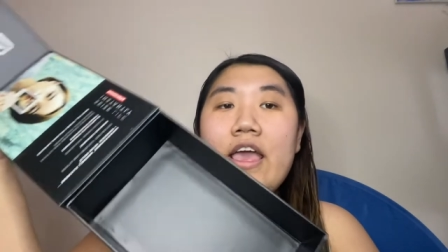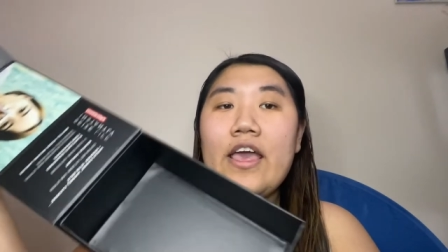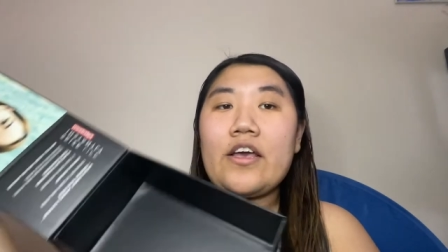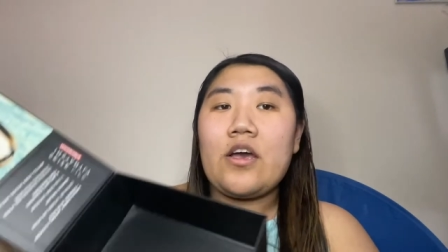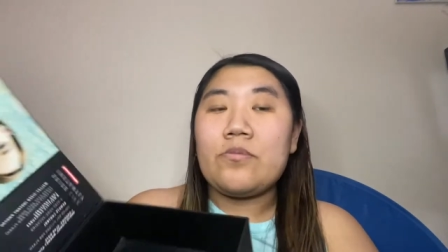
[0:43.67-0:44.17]

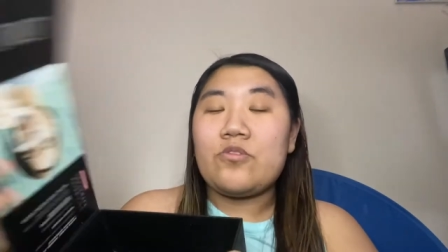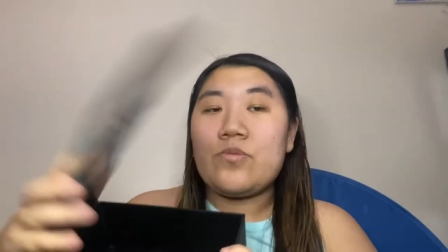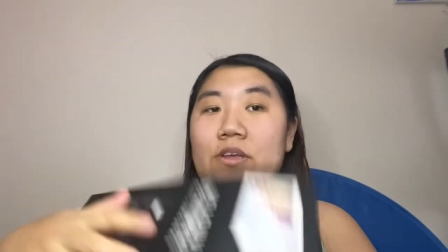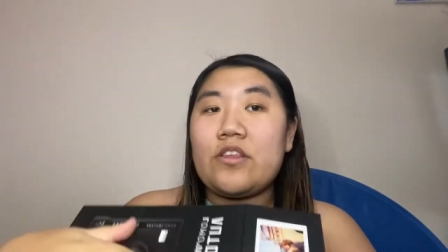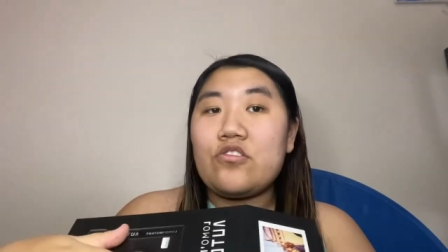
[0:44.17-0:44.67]
It comes
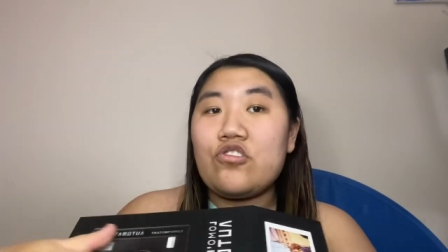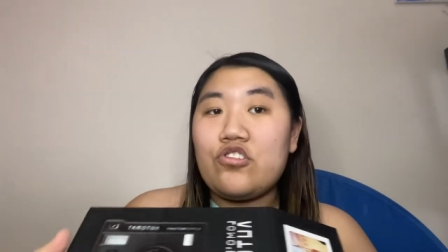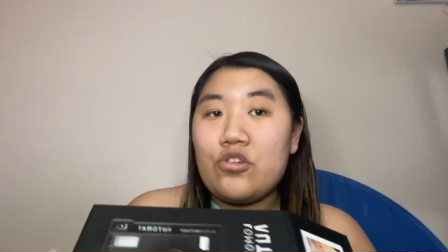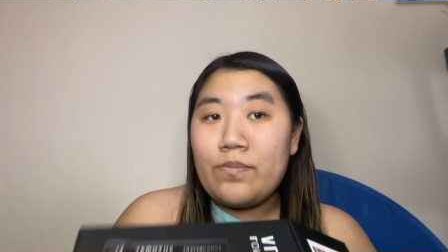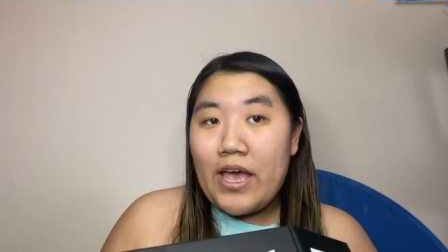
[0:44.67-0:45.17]
with
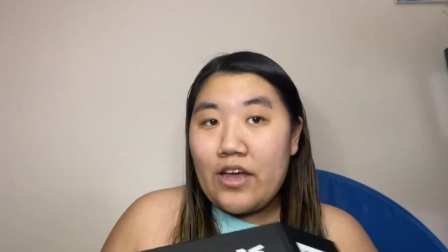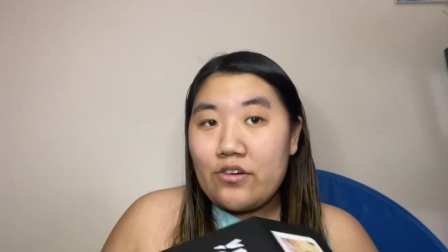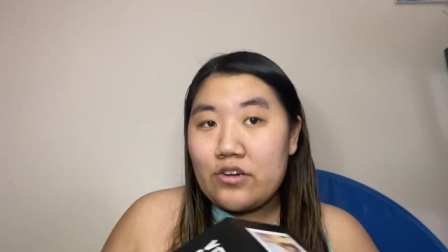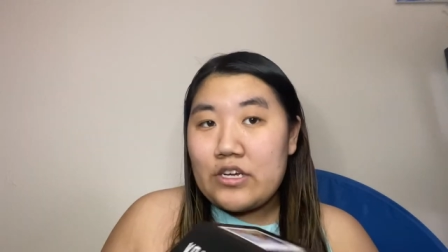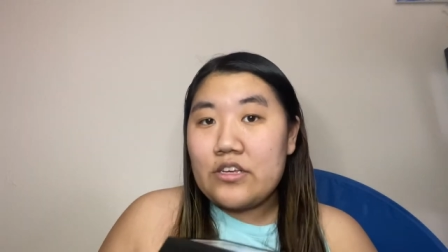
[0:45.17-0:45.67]
two
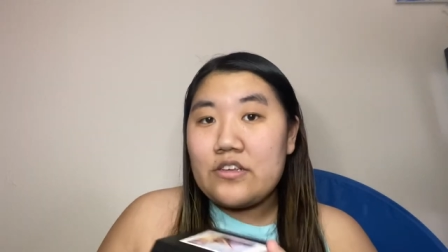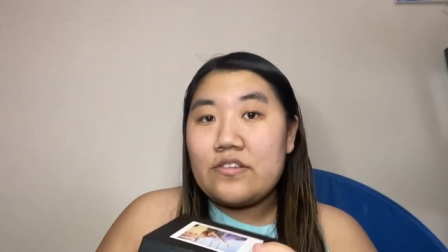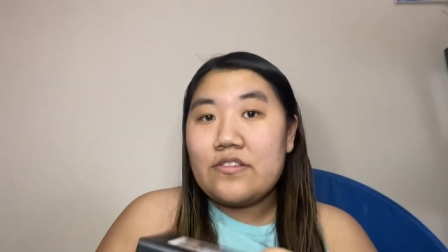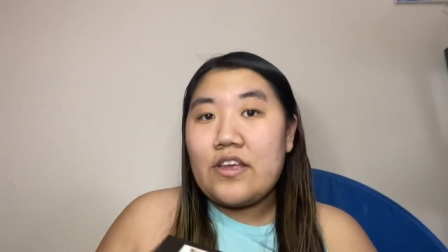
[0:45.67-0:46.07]
batteries,